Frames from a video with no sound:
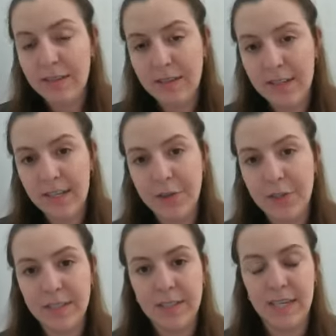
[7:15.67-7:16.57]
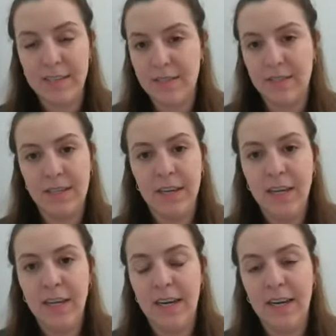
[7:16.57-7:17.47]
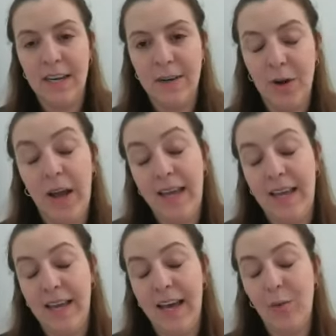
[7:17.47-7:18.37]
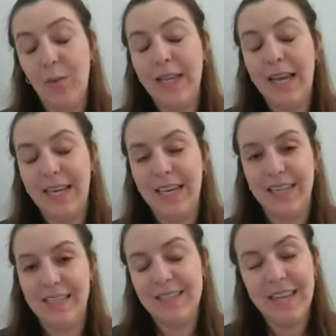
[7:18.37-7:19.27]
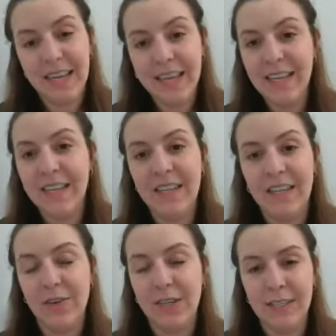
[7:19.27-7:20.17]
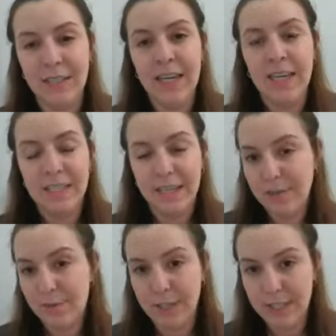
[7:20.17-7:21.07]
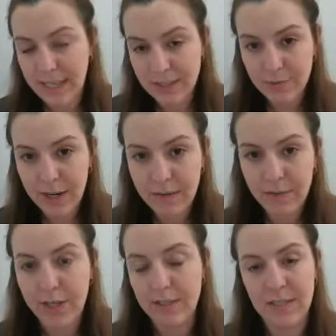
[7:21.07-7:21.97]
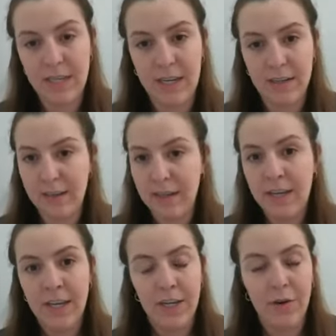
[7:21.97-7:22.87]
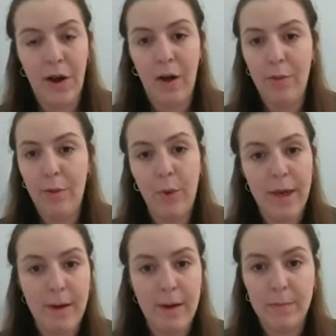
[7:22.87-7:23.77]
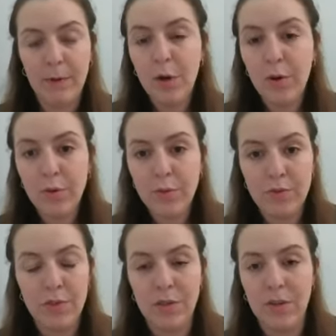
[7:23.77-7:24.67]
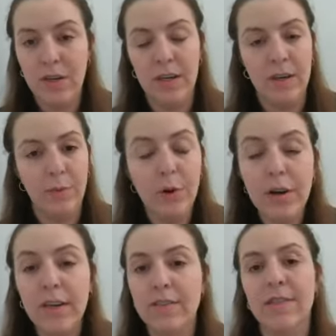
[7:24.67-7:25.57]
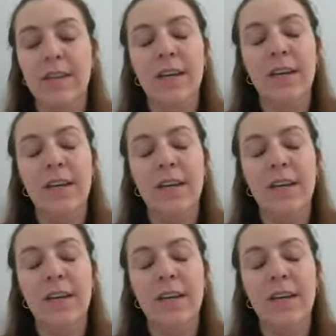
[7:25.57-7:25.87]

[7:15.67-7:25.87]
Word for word: Uh, you can test uh, how we like saying it. Like you can take us for a test drive. You can check, you know, how the web app goes, uh, works.